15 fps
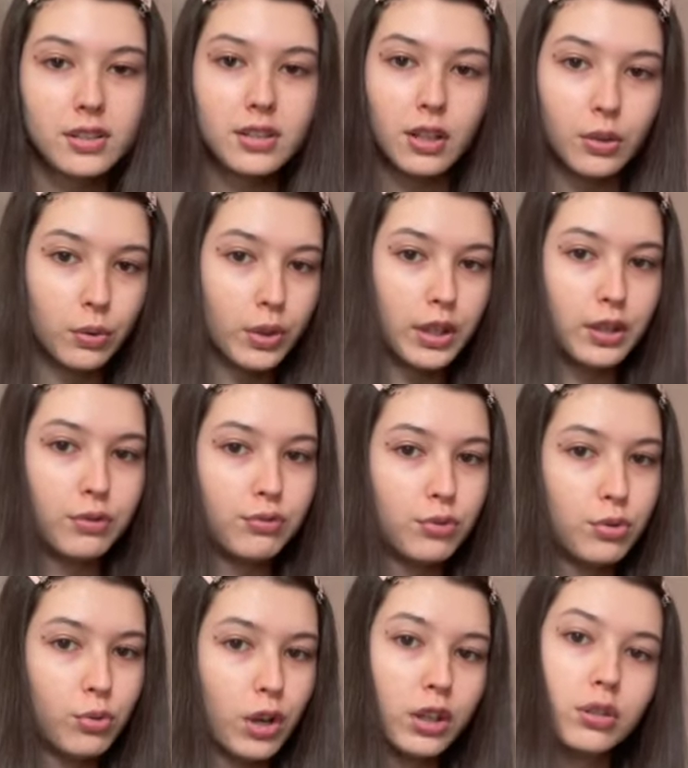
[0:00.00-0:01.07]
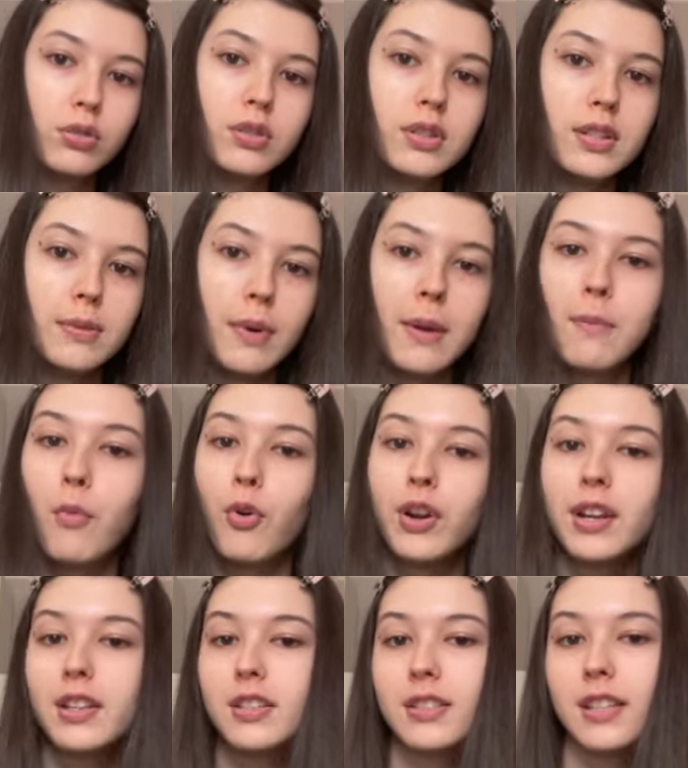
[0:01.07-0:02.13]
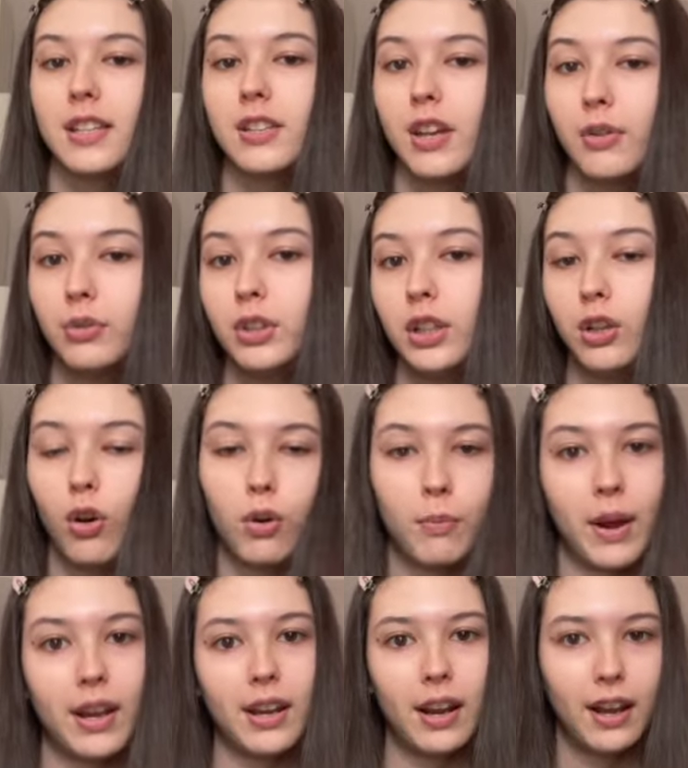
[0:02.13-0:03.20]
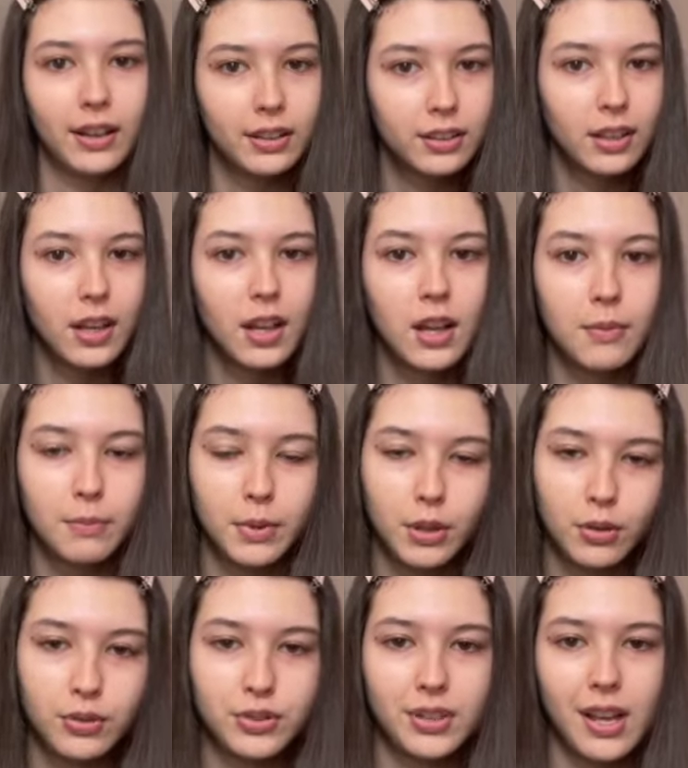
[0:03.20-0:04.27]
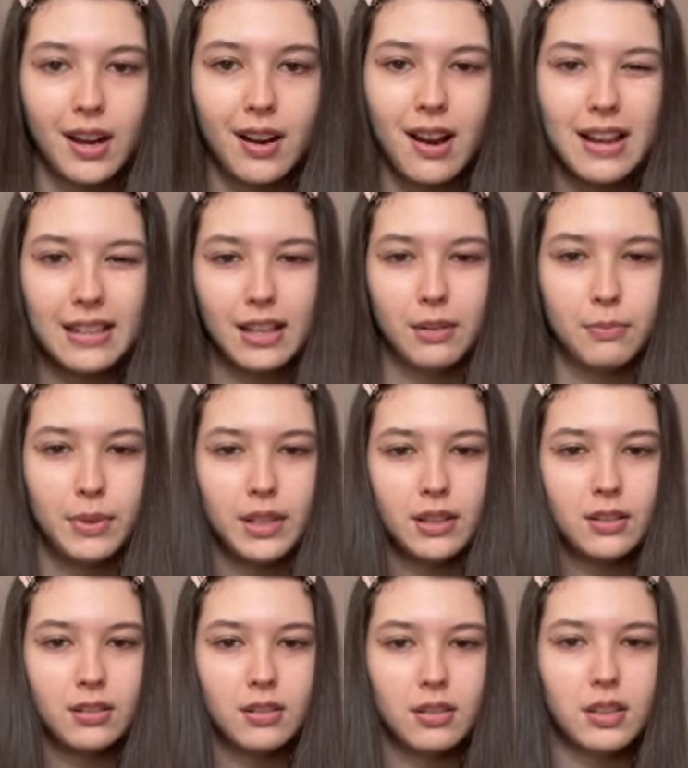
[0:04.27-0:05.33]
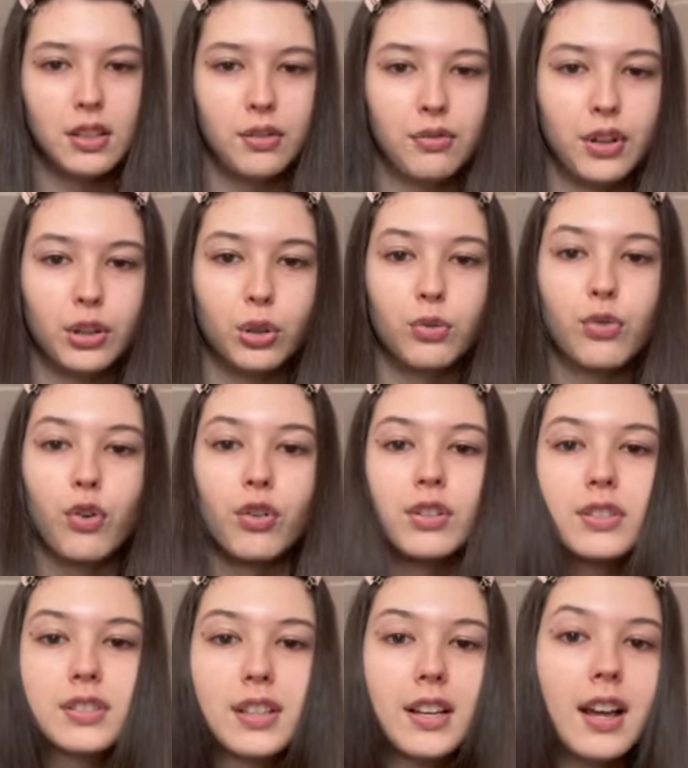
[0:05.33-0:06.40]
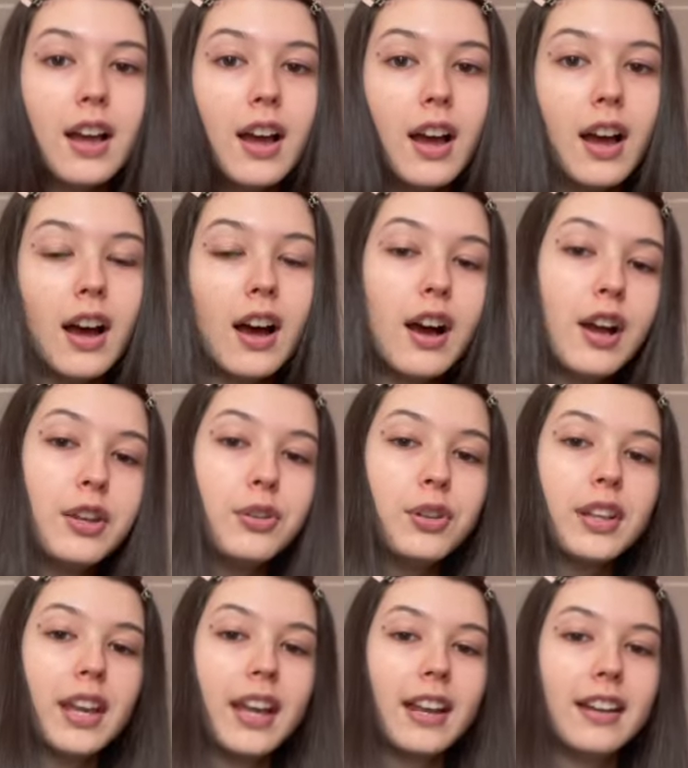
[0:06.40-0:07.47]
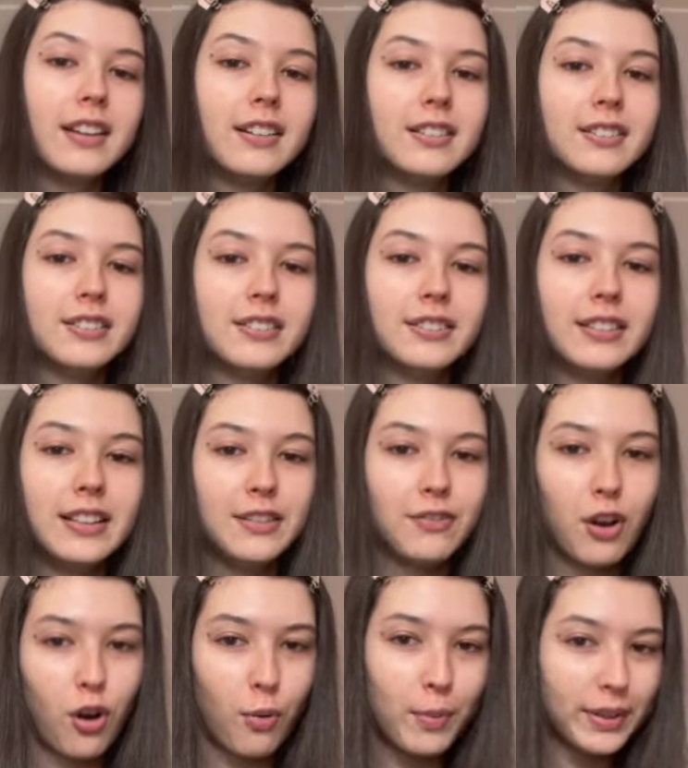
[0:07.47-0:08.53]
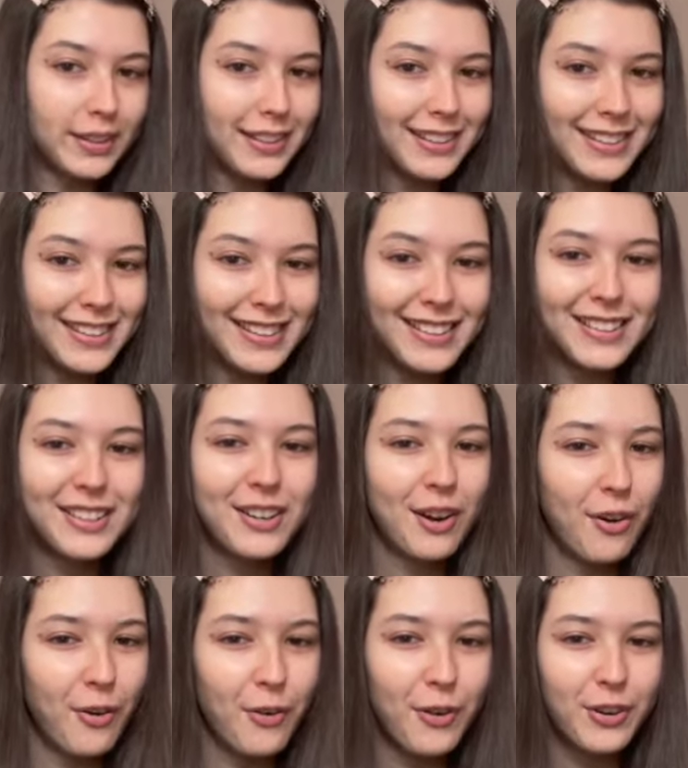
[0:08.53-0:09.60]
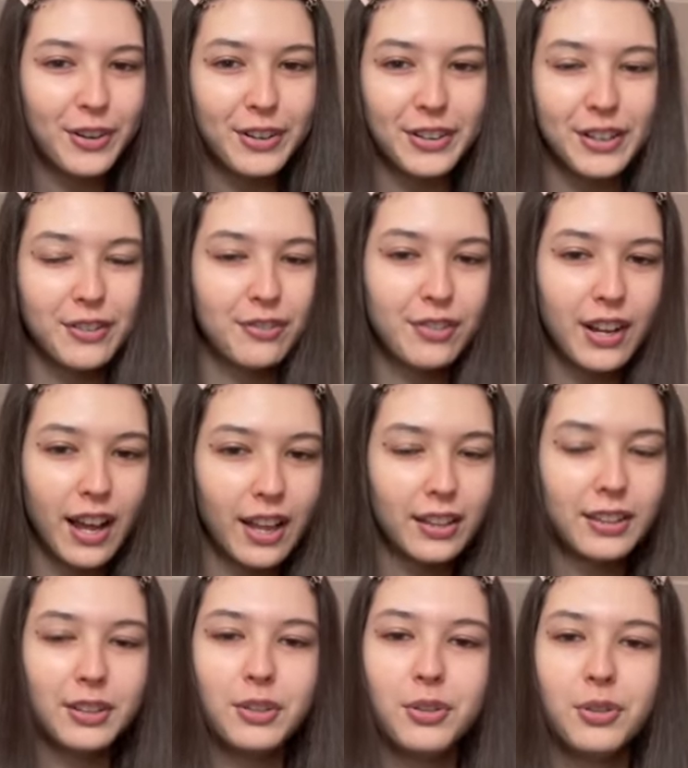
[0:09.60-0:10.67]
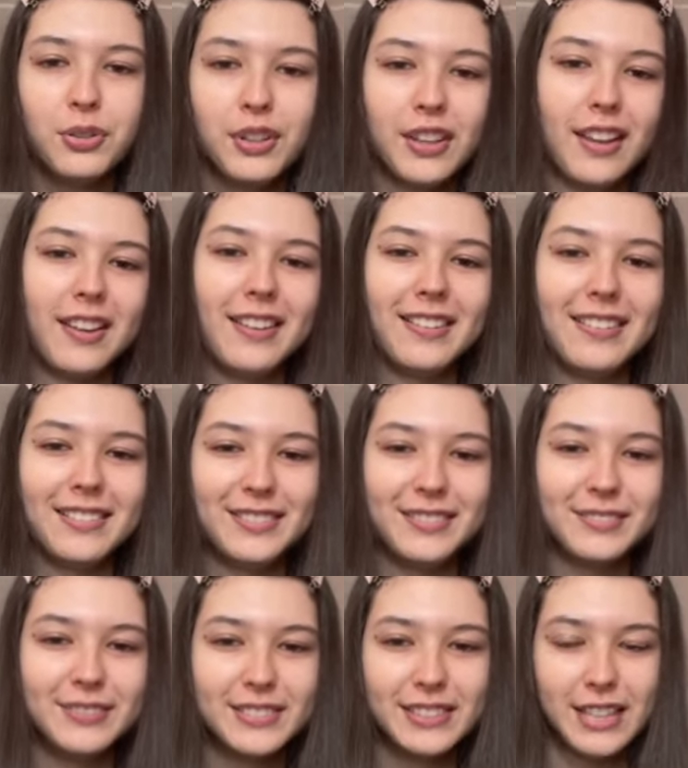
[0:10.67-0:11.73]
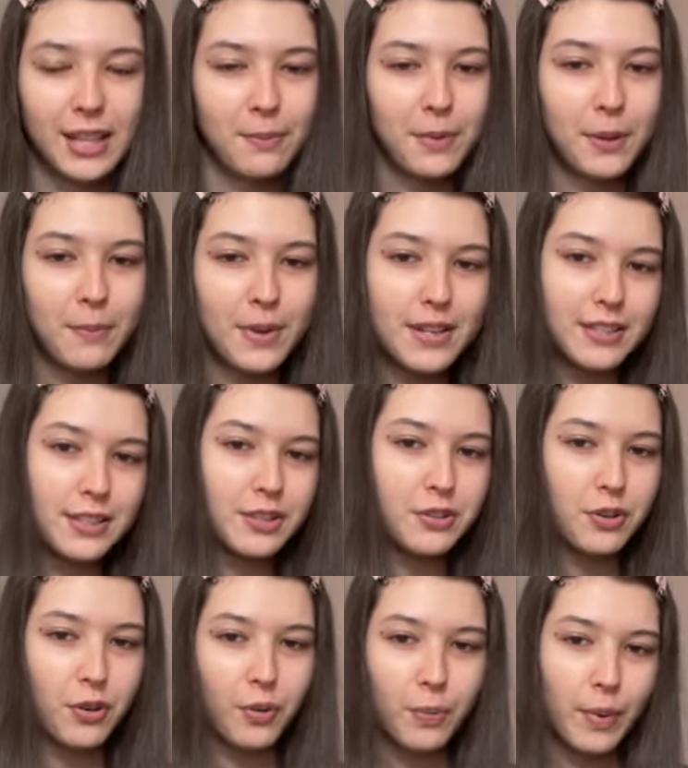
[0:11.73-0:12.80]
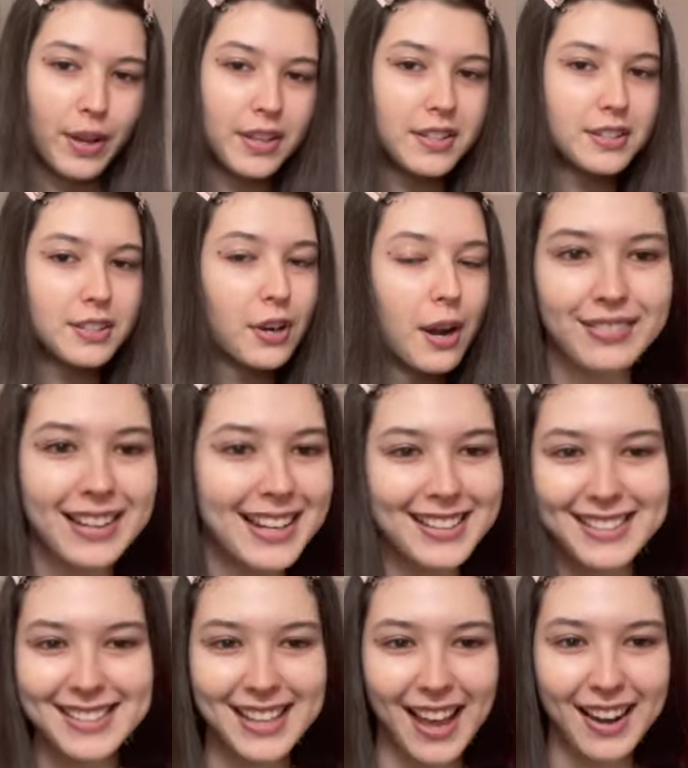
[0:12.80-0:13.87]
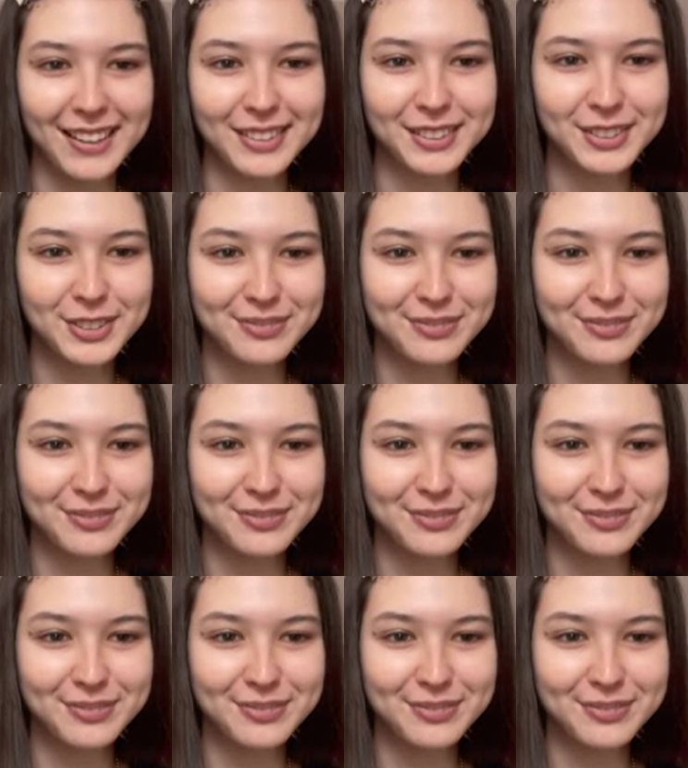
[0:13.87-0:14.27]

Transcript: So if you want to see my morning skincare routine or my night, because they are a little bit different, of course, you can leave a comment here, or if not, you can send me a message on my Instagram. Let's start.